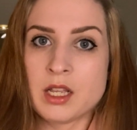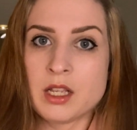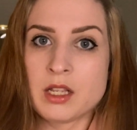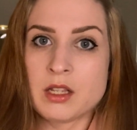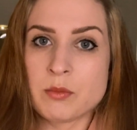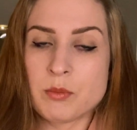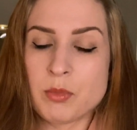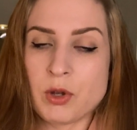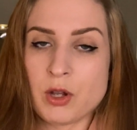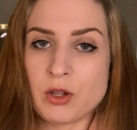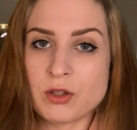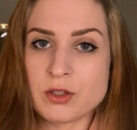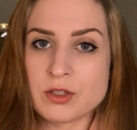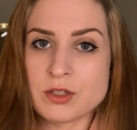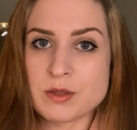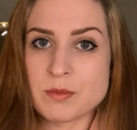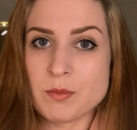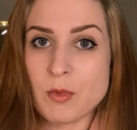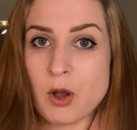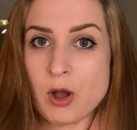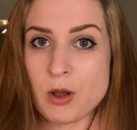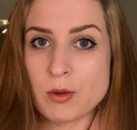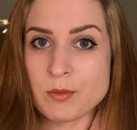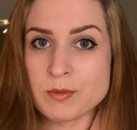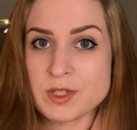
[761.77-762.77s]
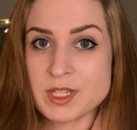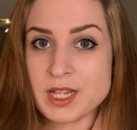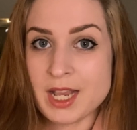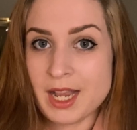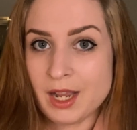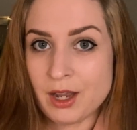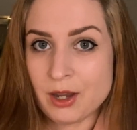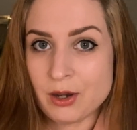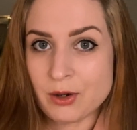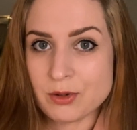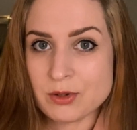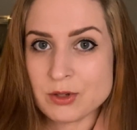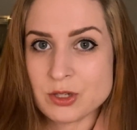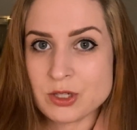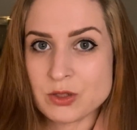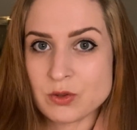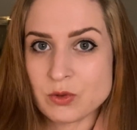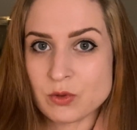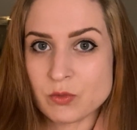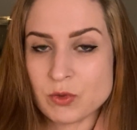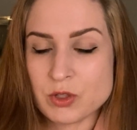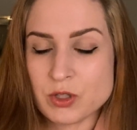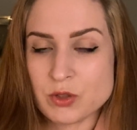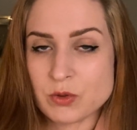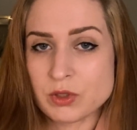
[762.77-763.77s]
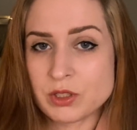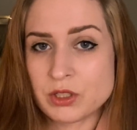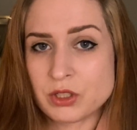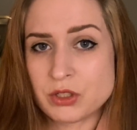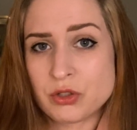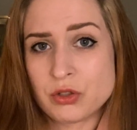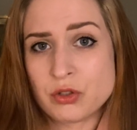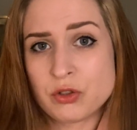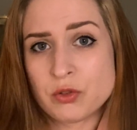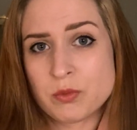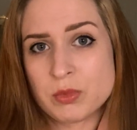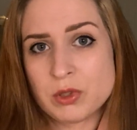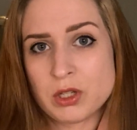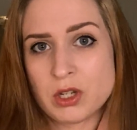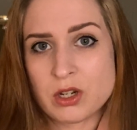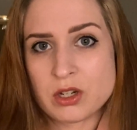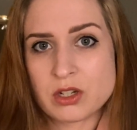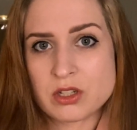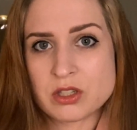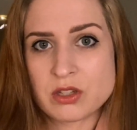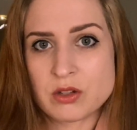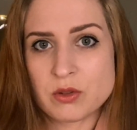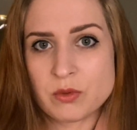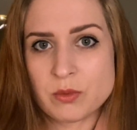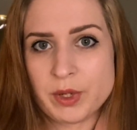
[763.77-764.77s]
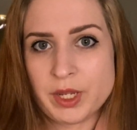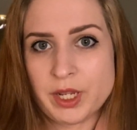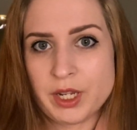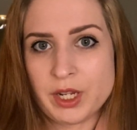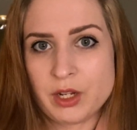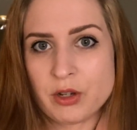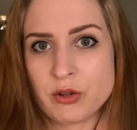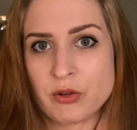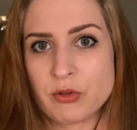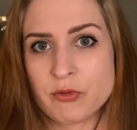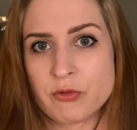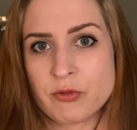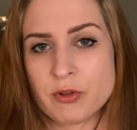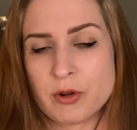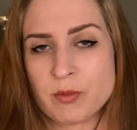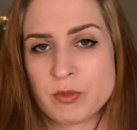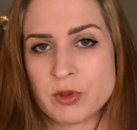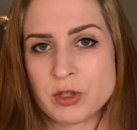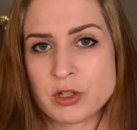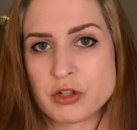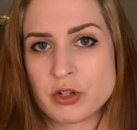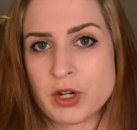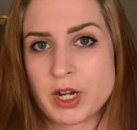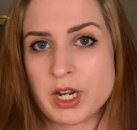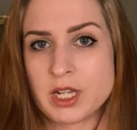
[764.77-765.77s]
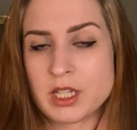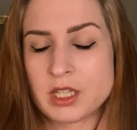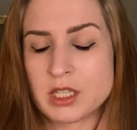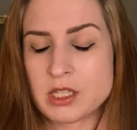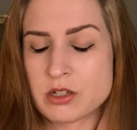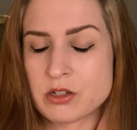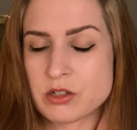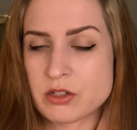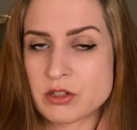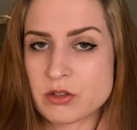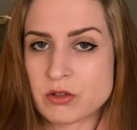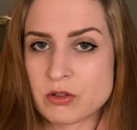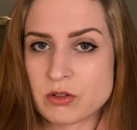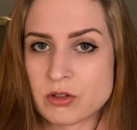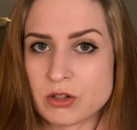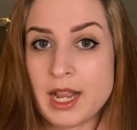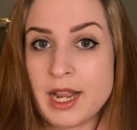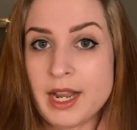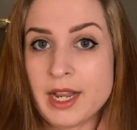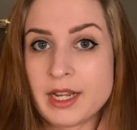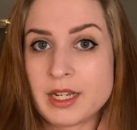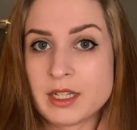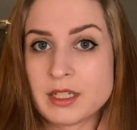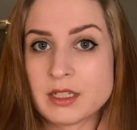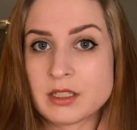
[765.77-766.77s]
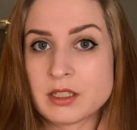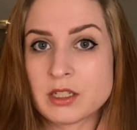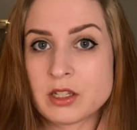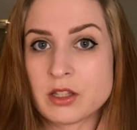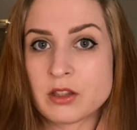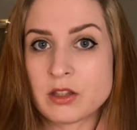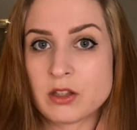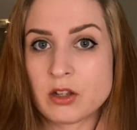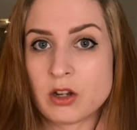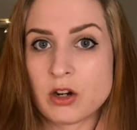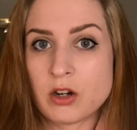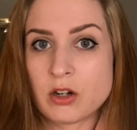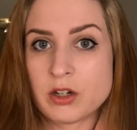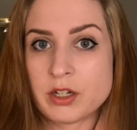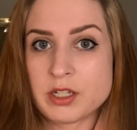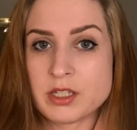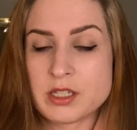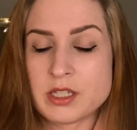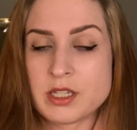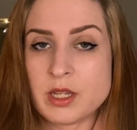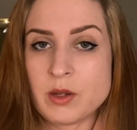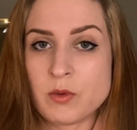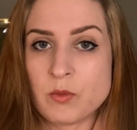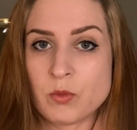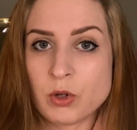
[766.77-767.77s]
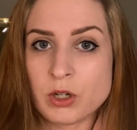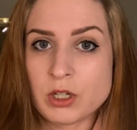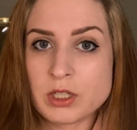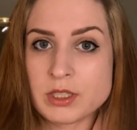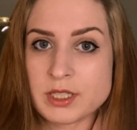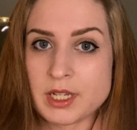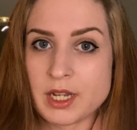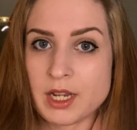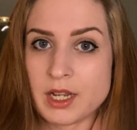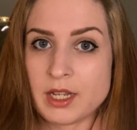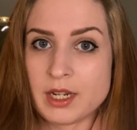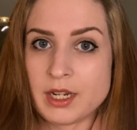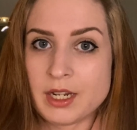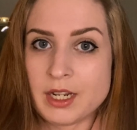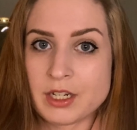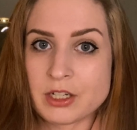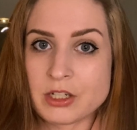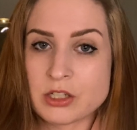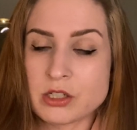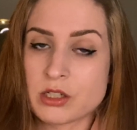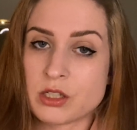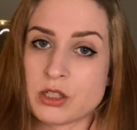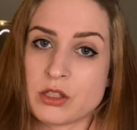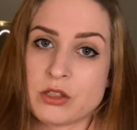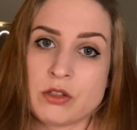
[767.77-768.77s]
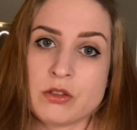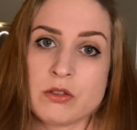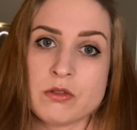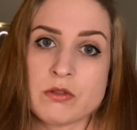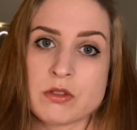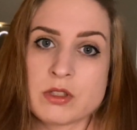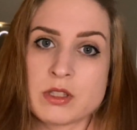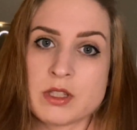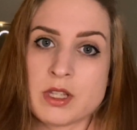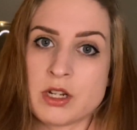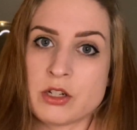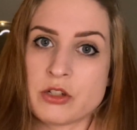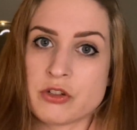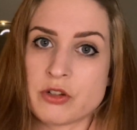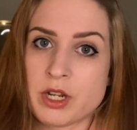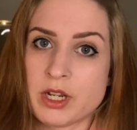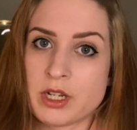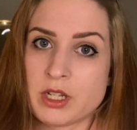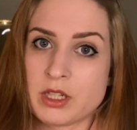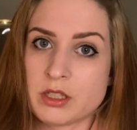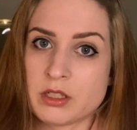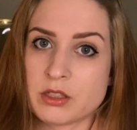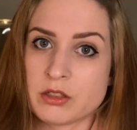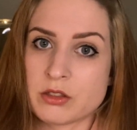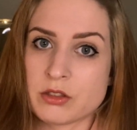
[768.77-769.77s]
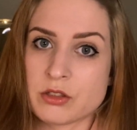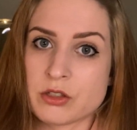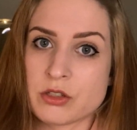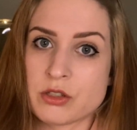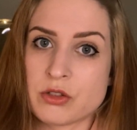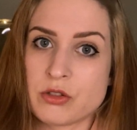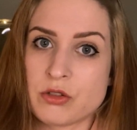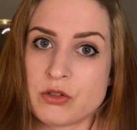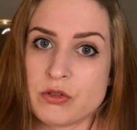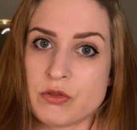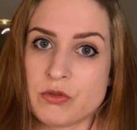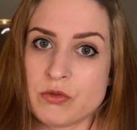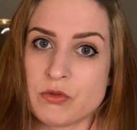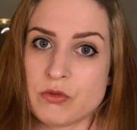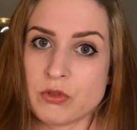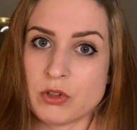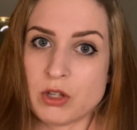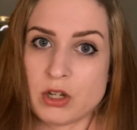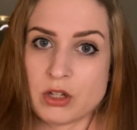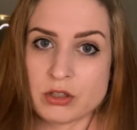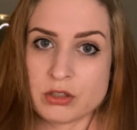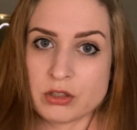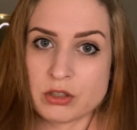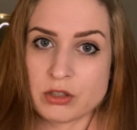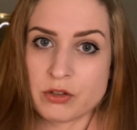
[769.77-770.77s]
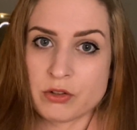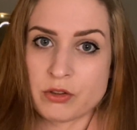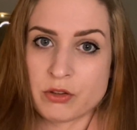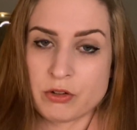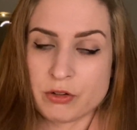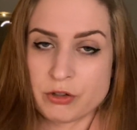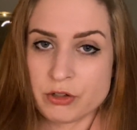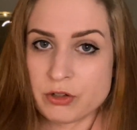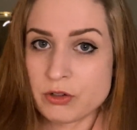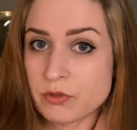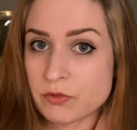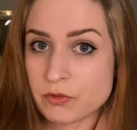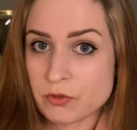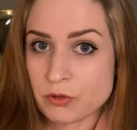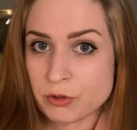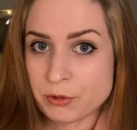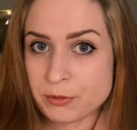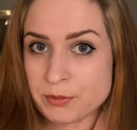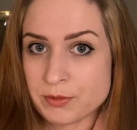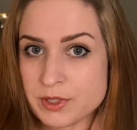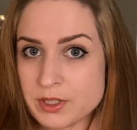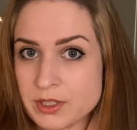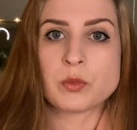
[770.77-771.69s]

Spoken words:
Paul's mom's house was only 2 blocks away from the dry cleaner store. And the Hardee's he worked at actually used that dry cleaners to launder their uniforms.